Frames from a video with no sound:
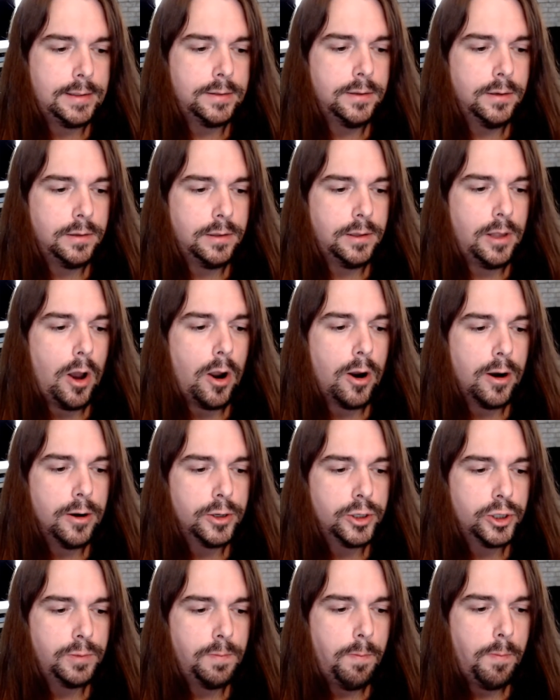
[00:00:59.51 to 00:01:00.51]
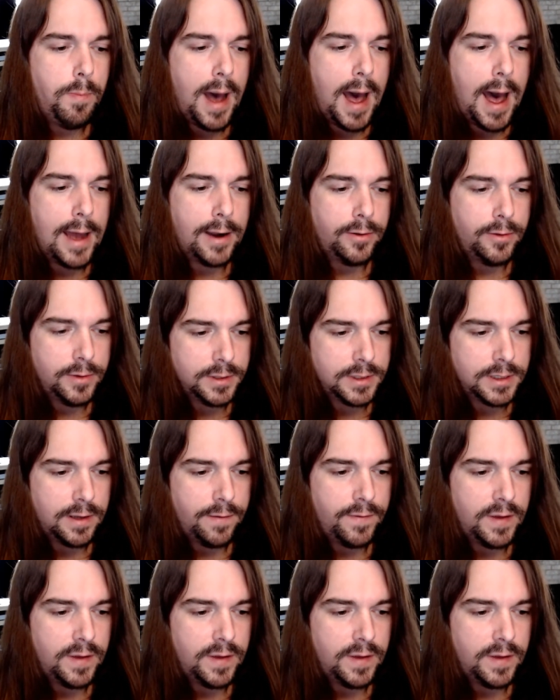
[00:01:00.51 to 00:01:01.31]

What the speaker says: large bottles of